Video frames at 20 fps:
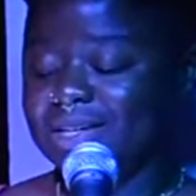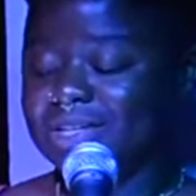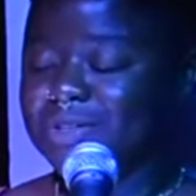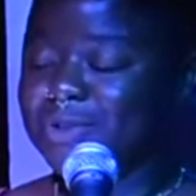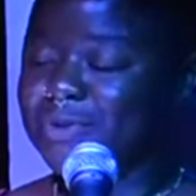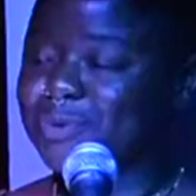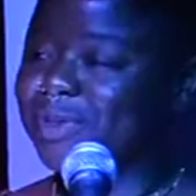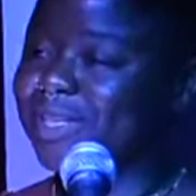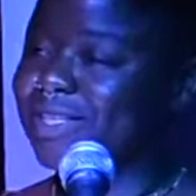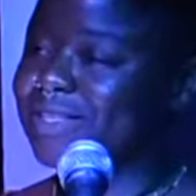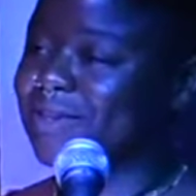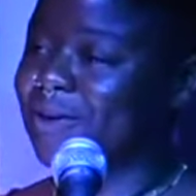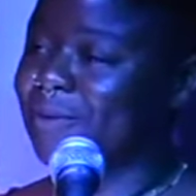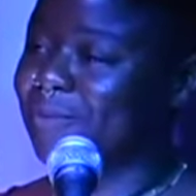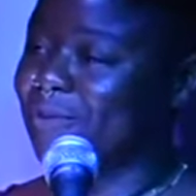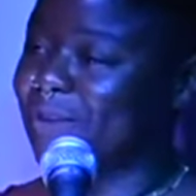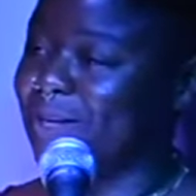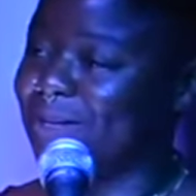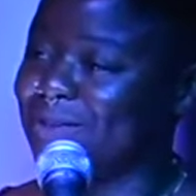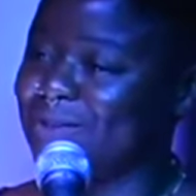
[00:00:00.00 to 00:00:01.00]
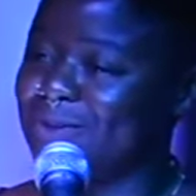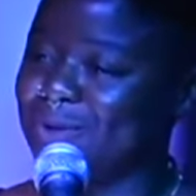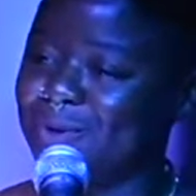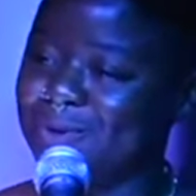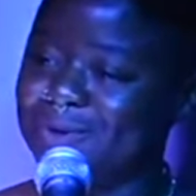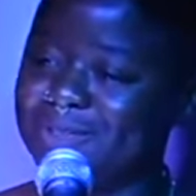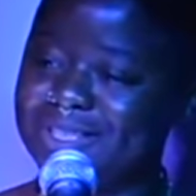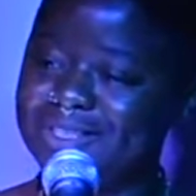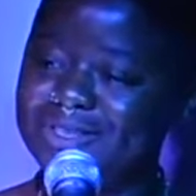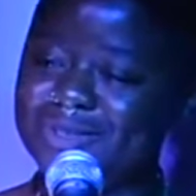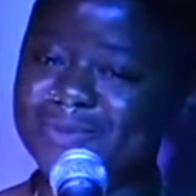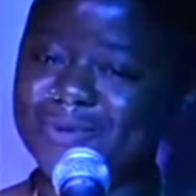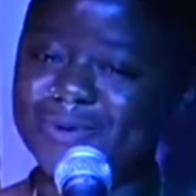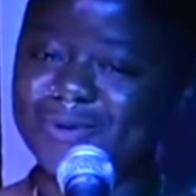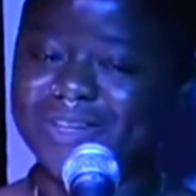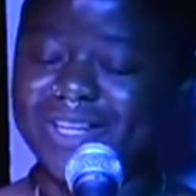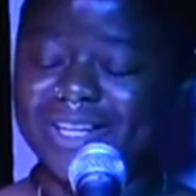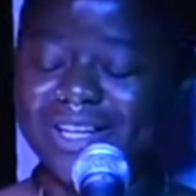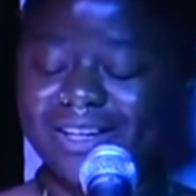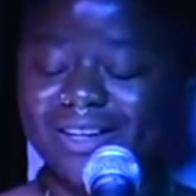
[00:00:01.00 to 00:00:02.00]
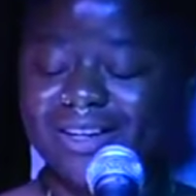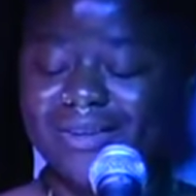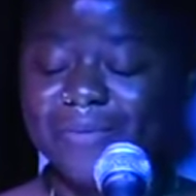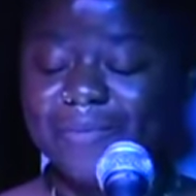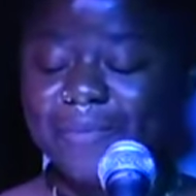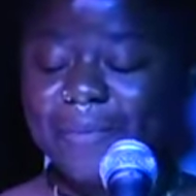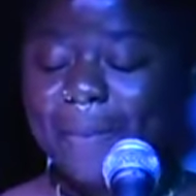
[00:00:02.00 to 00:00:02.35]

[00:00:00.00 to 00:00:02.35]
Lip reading: sweet somethings told each morning.